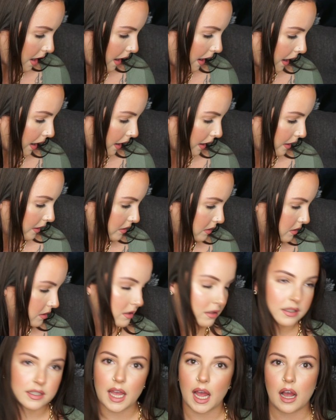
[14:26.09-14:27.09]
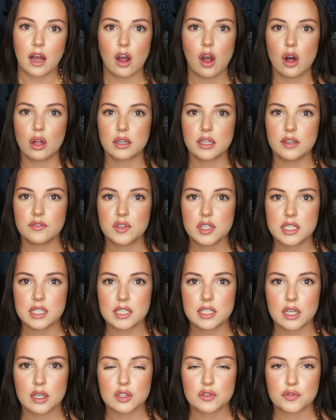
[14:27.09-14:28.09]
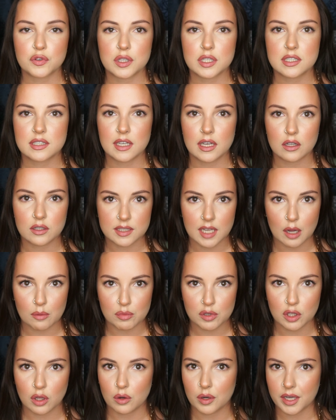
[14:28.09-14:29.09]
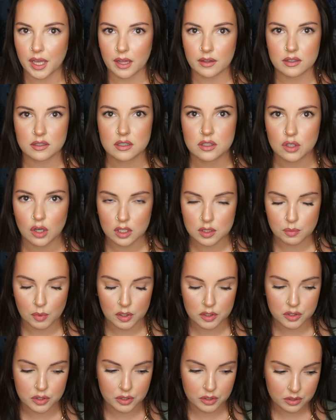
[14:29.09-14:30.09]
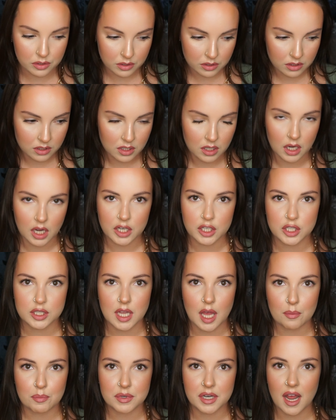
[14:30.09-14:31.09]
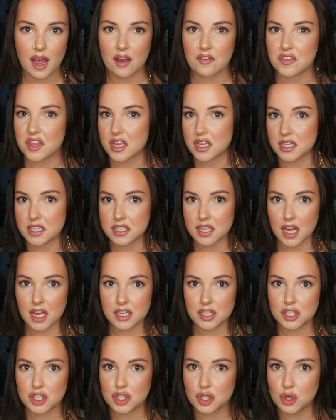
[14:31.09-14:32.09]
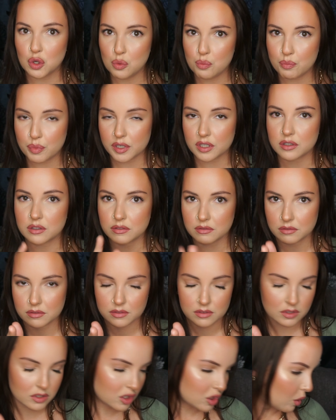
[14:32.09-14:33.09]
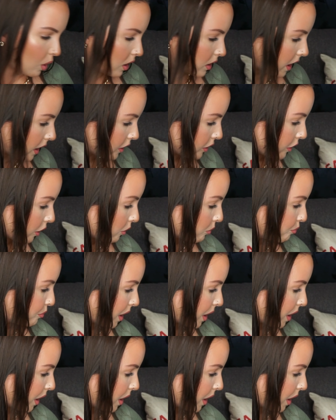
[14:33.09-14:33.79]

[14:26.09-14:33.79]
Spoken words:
And yeah, I'll leave the details for the sale down below. Again, this is not sponsored. I just happen to have the inside scoop. So I'll let you know.